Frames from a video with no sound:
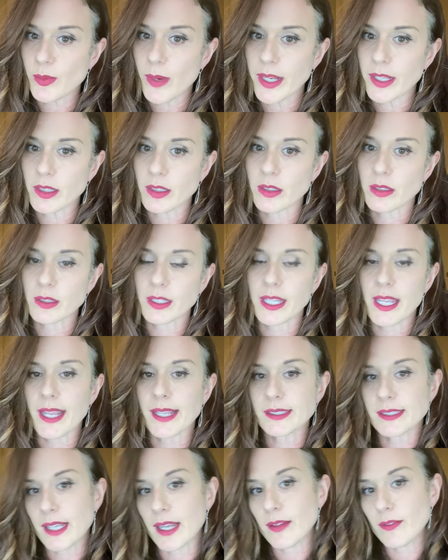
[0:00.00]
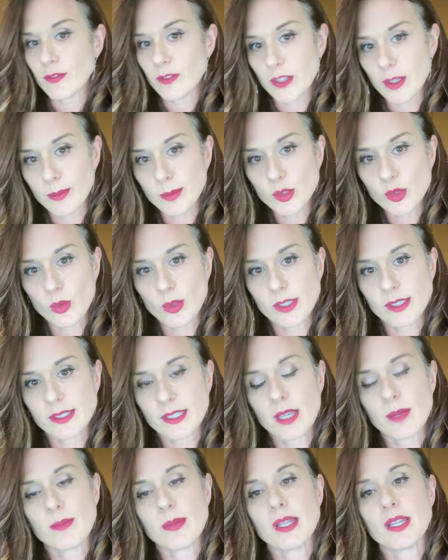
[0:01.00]
regularly, anti-inflammatories
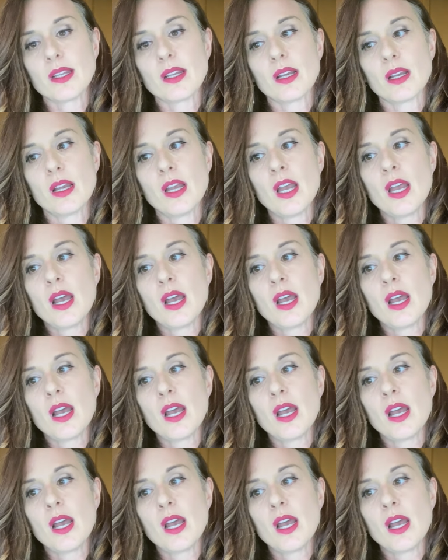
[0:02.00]
can be,